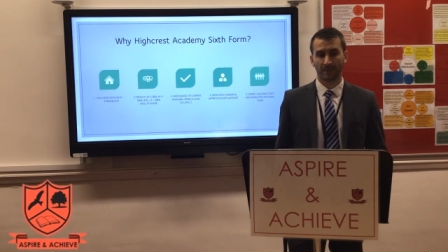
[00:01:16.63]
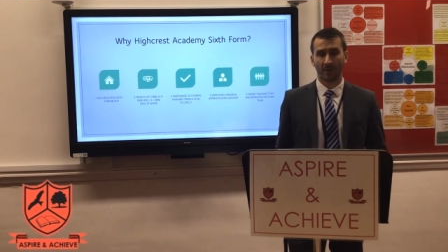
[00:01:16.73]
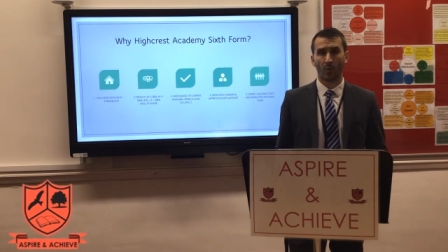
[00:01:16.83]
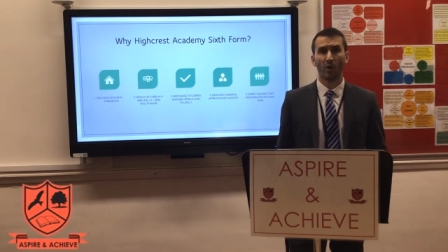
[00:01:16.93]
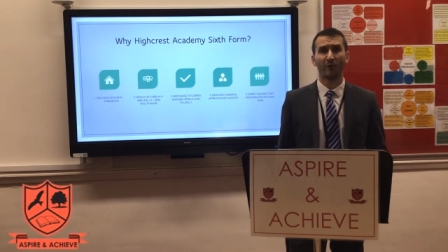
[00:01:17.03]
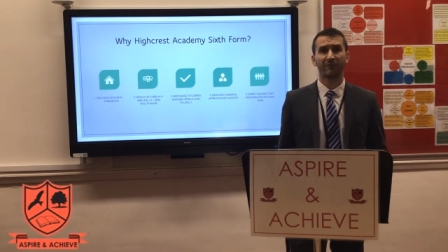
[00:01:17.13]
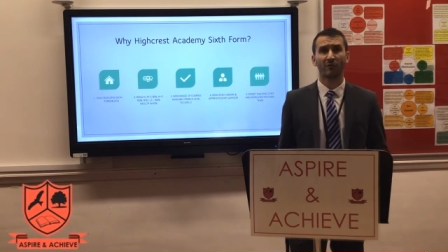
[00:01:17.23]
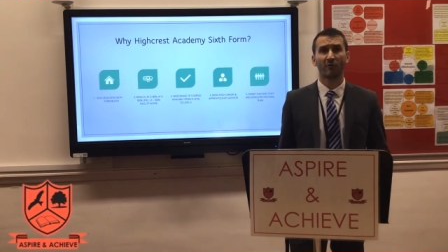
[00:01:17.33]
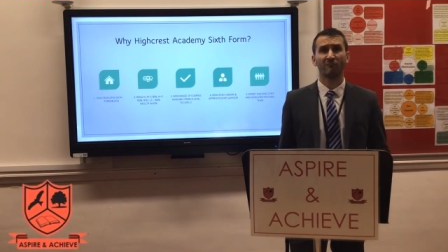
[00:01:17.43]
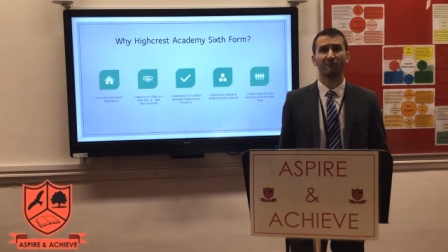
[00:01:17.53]
We offer
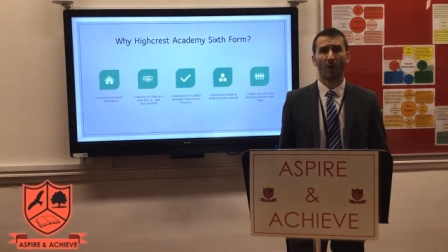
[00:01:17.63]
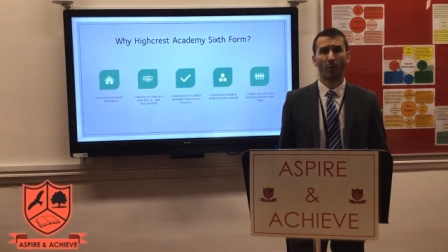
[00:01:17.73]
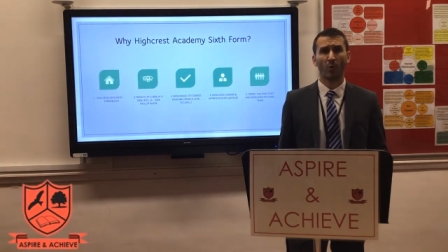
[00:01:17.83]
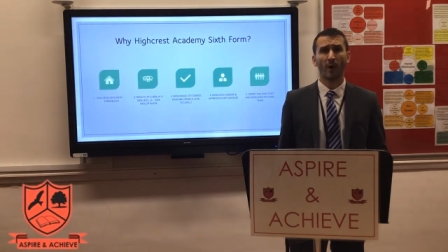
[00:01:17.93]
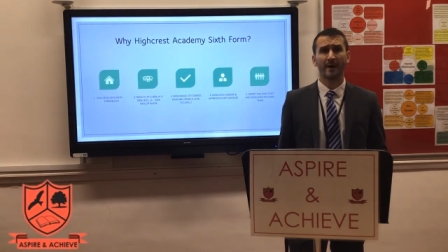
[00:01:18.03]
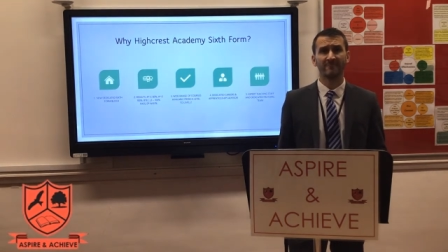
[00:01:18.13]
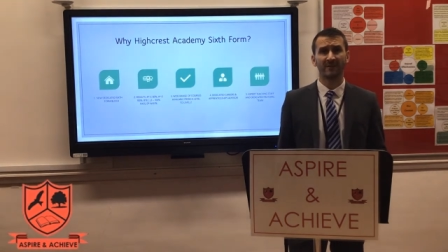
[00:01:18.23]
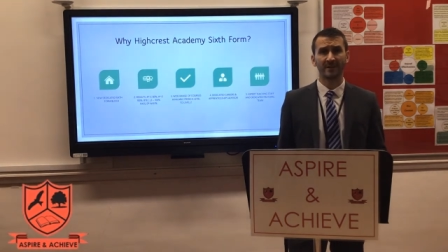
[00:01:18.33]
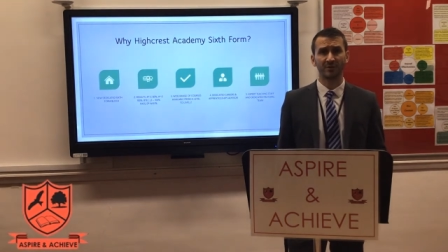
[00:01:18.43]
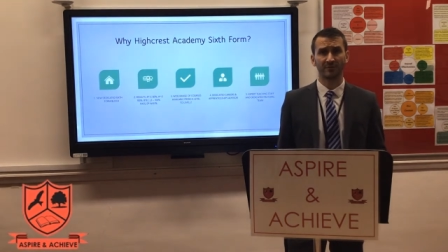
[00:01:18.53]
a, a wide
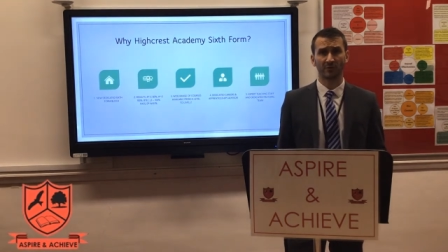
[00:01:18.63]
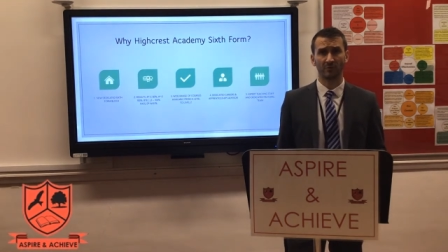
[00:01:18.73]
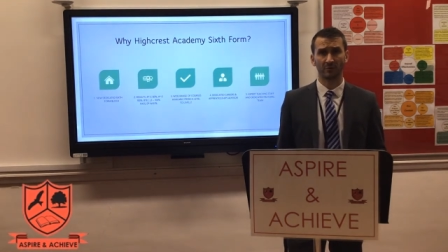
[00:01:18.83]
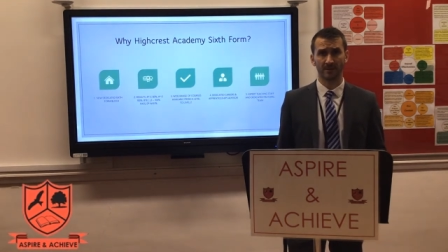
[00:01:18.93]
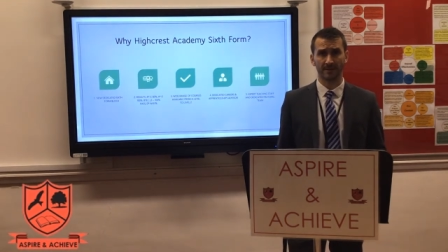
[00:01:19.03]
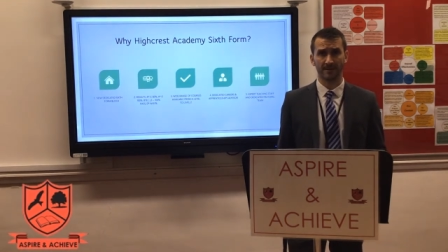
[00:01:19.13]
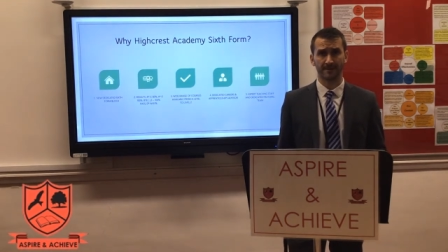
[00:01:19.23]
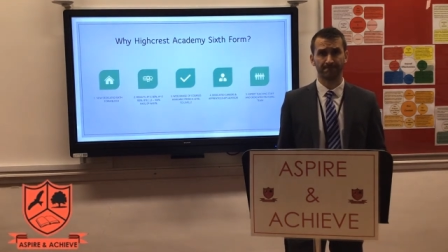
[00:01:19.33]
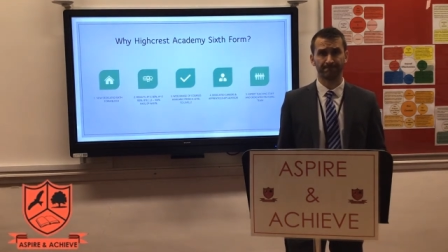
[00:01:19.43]
range of courses.